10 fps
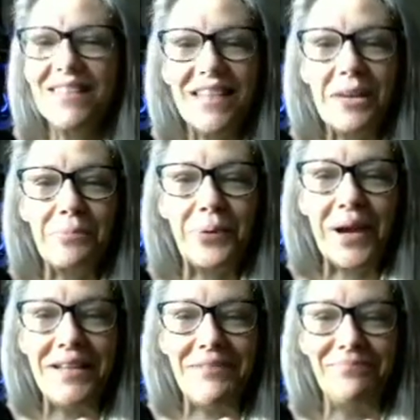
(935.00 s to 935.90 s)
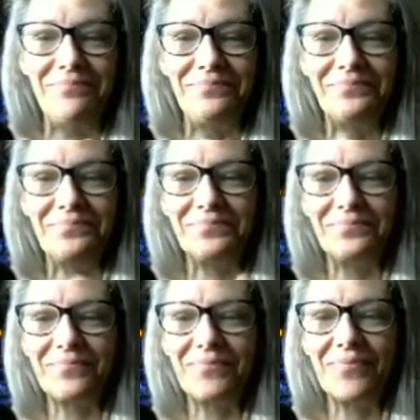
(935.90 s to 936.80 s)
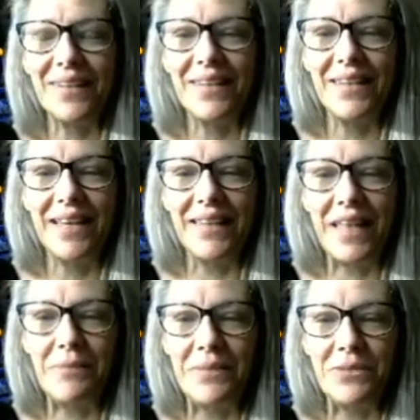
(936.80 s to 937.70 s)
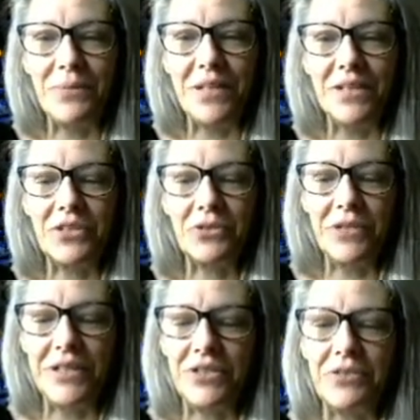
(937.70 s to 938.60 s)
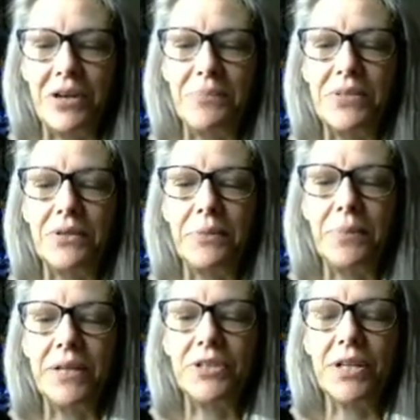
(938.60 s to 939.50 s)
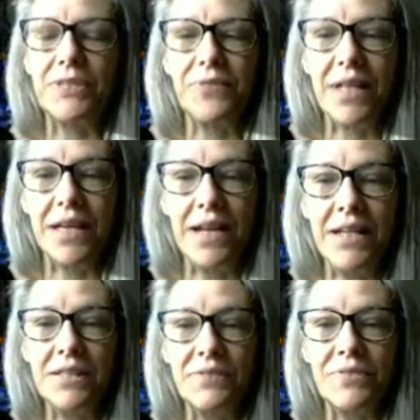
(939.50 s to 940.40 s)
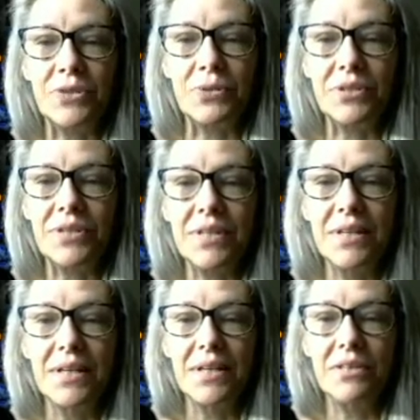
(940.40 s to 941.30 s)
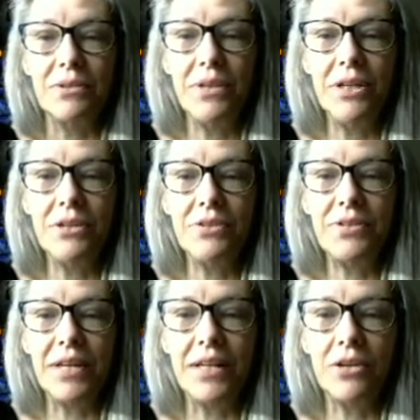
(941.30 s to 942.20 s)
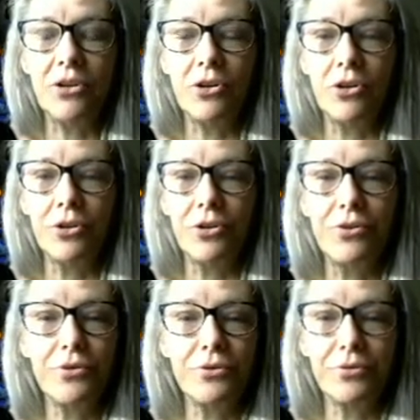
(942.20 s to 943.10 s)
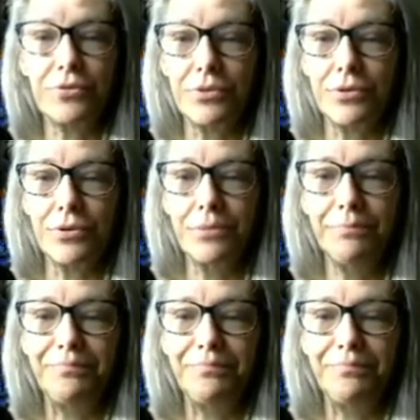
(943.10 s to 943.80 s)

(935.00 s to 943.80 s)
getting bright and that means we get screen stripes, so I apologize for that. Ace of Swords. So here's a kirkerdurdurdur.